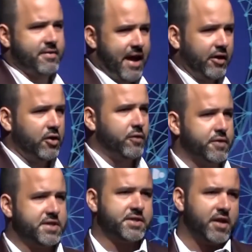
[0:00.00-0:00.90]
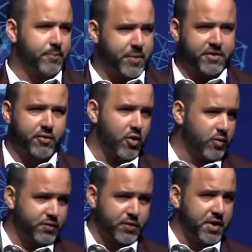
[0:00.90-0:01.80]
to download free stuff. BitTorrent
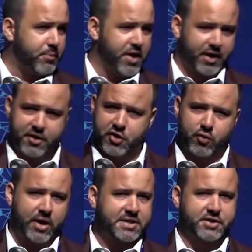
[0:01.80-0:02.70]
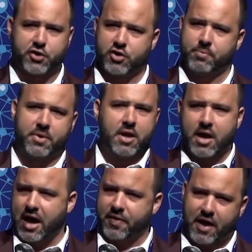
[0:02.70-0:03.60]
was really big in the US, Europe.
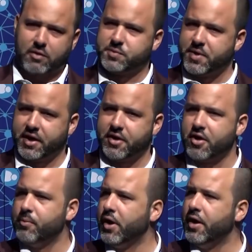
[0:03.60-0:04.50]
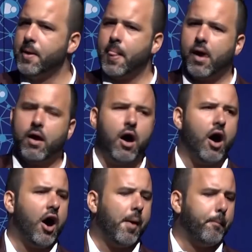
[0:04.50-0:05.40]
I thought it was big here. But,
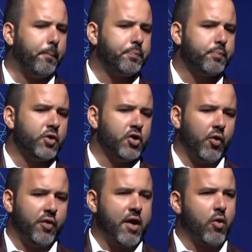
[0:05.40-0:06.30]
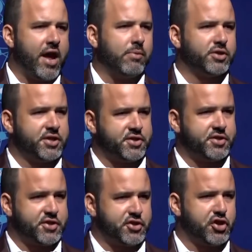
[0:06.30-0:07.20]
they were able to
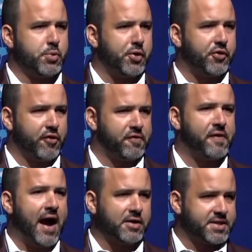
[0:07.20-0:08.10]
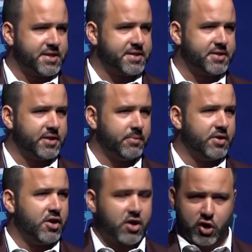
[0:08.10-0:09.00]
distribute their file system
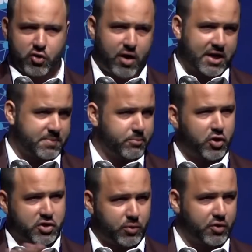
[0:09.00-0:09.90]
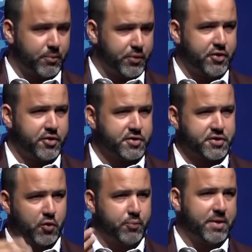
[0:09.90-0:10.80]
across multiple computers
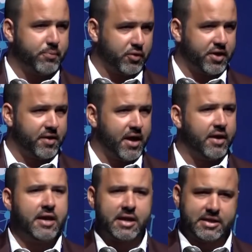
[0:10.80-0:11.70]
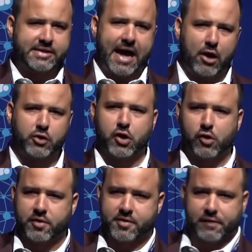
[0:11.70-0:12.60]
so people could then
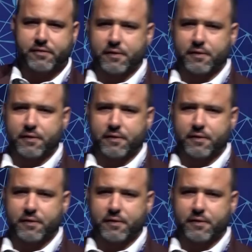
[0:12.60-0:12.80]
download stuff for